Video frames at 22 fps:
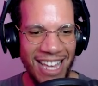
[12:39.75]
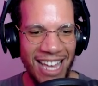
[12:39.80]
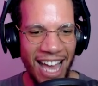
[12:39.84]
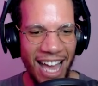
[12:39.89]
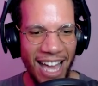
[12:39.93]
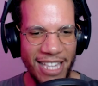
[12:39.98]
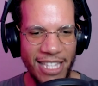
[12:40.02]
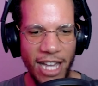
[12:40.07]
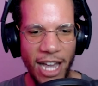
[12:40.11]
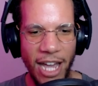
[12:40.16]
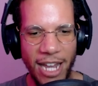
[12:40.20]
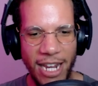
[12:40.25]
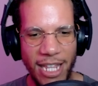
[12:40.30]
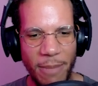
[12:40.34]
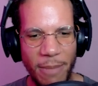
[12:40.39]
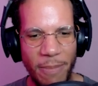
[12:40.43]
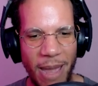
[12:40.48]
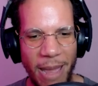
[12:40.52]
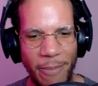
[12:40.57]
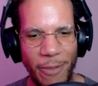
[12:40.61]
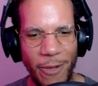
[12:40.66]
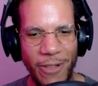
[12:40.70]
I saw it in the
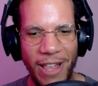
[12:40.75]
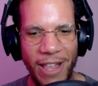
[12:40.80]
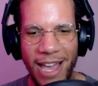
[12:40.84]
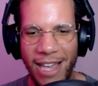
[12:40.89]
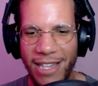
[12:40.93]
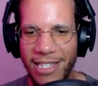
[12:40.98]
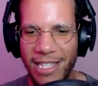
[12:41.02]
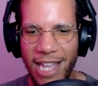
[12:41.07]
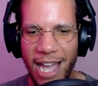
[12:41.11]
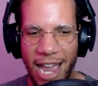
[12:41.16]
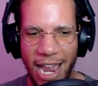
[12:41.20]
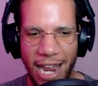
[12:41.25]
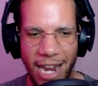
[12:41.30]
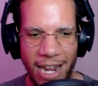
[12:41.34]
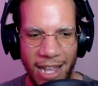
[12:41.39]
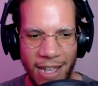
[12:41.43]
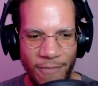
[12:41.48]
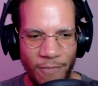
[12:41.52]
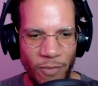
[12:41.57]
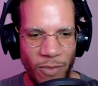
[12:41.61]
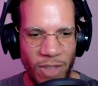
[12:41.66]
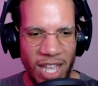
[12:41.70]
paper last night.
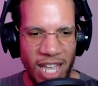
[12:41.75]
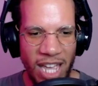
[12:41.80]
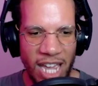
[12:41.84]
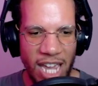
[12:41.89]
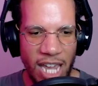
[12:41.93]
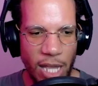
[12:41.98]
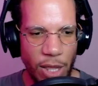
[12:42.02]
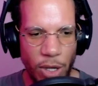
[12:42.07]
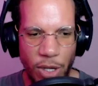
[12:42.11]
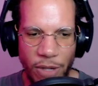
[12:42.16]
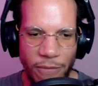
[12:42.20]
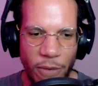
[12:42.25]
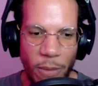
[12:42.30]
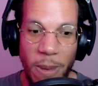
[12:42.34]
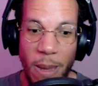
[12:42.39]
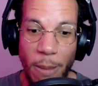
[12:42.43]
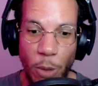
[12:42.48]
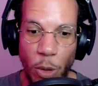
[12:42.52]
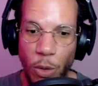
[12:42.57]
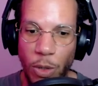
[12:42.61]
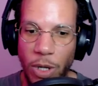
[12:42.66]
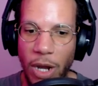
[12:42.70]
He looks for
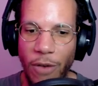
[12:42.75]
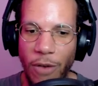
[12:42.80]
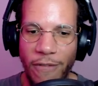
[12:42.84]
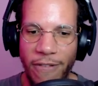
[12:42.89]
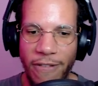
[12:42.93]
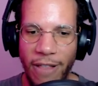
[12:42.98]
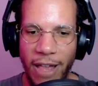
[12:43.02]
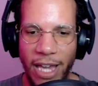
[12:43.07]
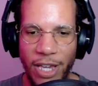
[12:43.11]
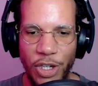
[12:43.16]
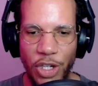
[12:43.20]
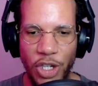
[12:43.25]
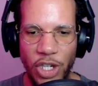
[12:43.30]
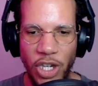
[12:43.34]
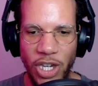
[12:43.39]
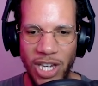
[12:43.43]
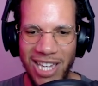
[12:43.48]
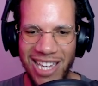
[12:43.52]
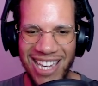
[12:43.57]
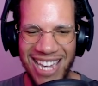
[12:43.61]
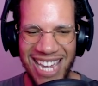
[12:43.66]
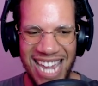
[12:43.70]
people who don't flush.
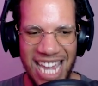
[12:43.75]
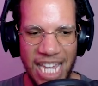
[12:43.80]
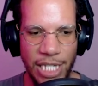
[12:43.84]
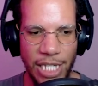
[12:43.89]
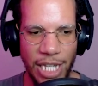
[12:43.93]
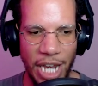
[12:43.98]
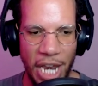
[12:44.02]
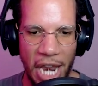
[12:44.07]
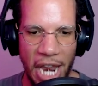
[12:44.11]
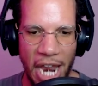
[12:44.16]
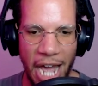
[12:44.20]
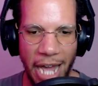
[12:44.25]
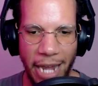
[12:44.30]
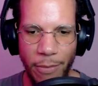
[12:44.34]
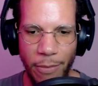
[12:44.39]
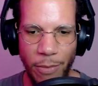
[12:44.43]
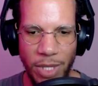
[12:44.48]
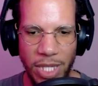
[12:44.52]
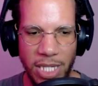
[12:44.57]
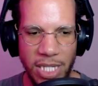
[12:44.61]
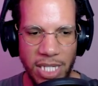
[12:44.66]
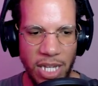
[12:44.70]
He's a nut
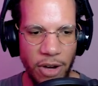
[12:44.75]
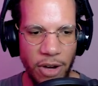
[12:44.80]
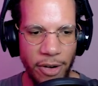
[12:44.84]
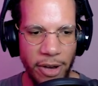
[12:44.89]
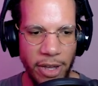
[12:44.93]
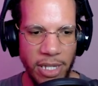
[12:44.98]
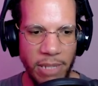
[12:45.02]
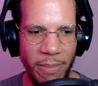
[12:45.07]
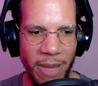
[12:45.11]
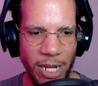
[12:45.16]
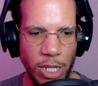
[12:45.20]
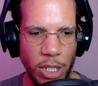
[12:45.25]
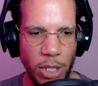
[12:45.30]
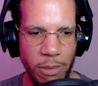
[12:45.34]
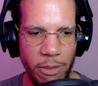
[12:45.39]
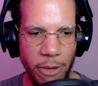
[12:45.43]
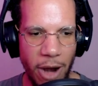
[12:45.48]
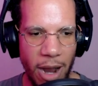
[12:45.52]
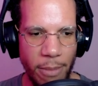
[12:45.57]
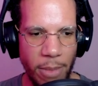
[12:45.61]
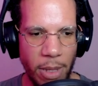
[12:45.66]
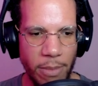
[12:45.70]
with serious mental
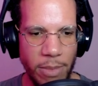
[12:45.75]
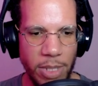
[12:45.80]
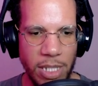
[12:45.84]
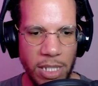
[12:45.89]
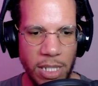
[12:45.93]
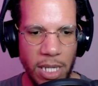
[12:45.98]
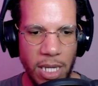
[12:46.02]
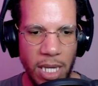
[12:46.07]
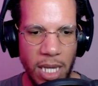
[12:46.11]
problems.